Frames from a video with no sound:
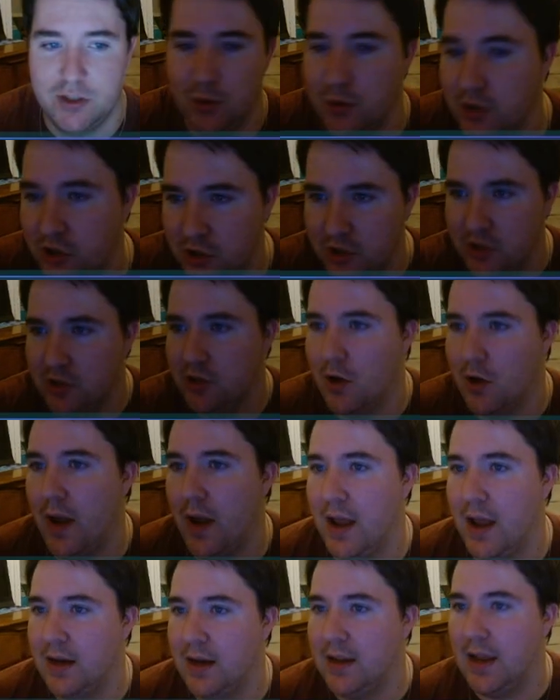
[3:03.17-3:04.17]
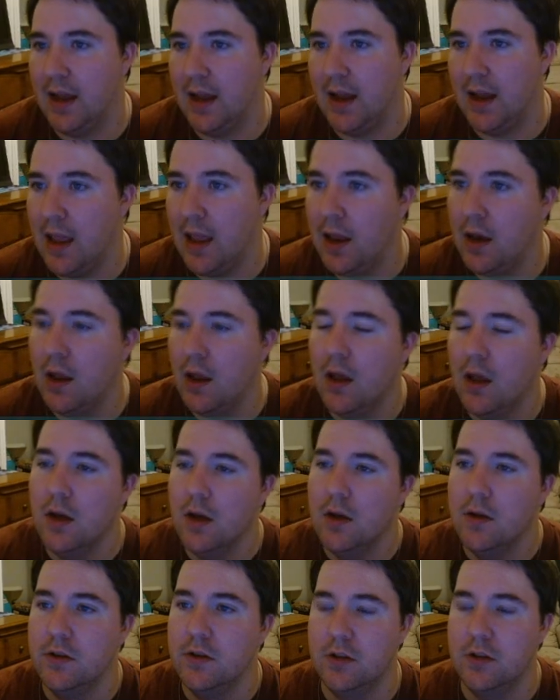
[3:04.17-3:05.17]
let's just go ahead and get in.
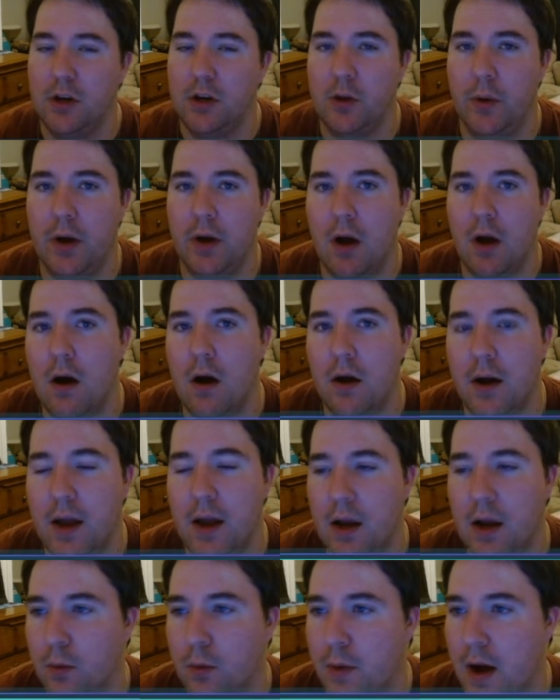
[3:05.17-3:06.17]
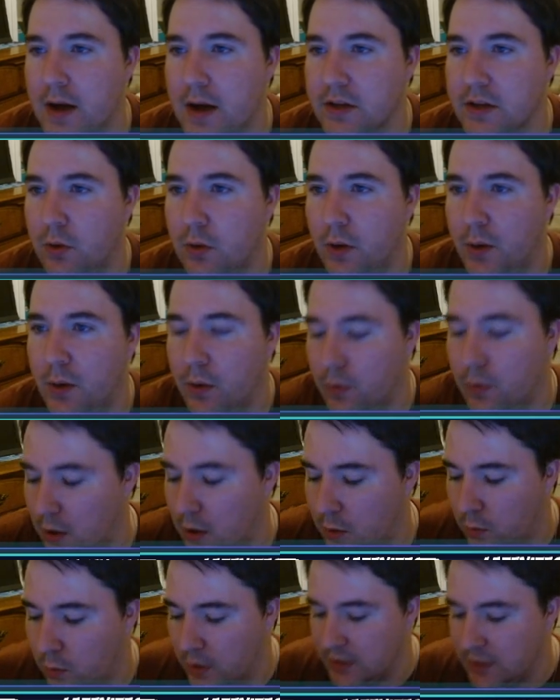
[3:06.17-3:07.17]
So here we are in a repository with
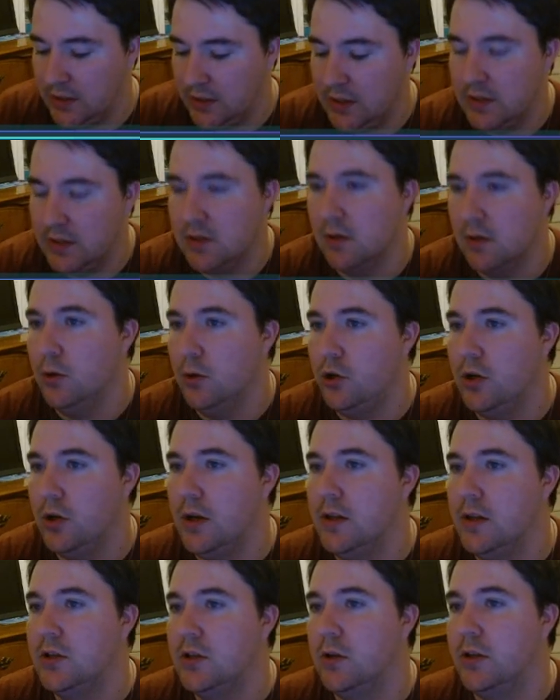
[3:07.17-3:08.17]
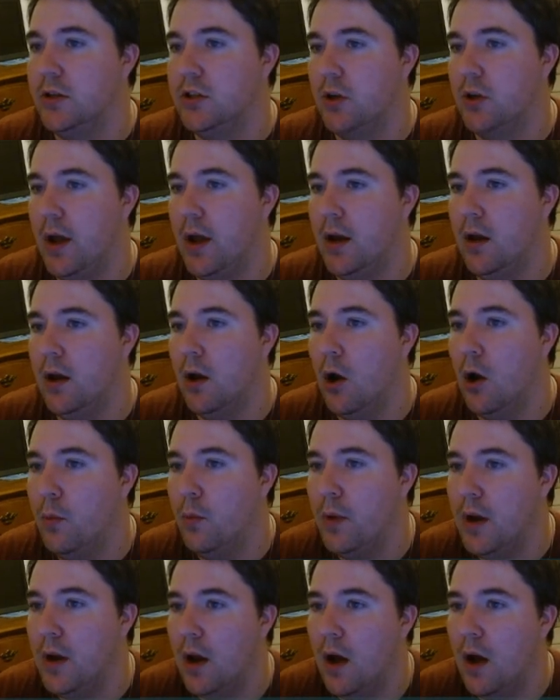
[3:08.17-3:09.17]
our Rusty solutions. So let's go ahead and
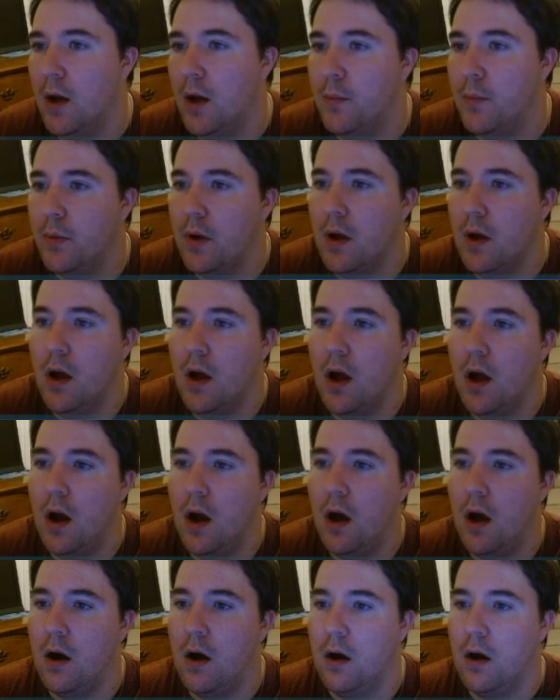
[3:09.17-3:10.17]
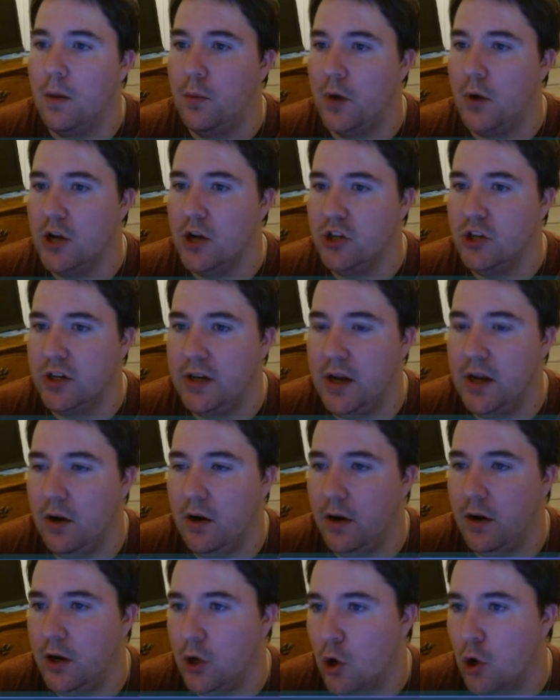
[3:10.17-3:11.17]
open up our project
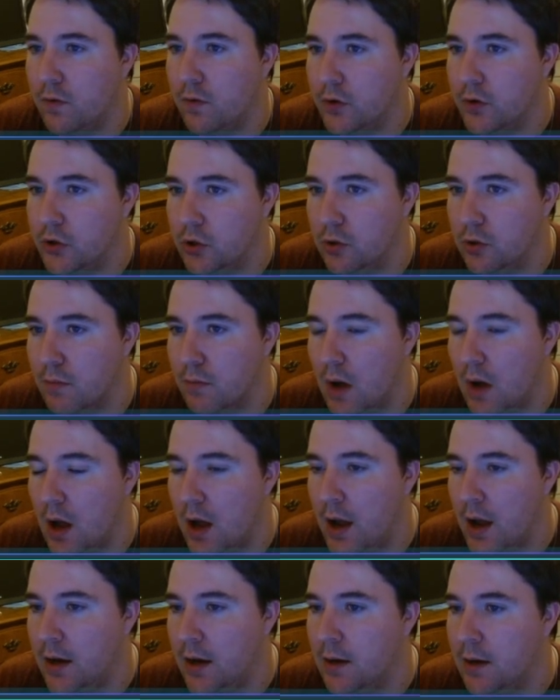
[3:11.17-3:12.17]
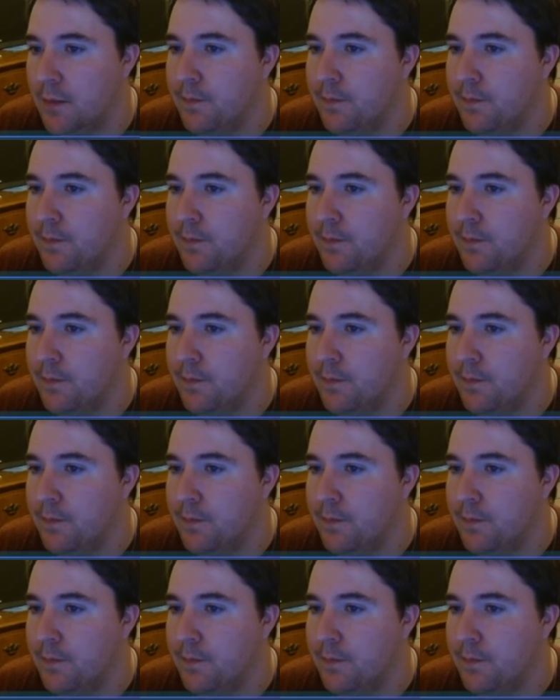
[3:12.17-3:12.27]
here and go over to mod.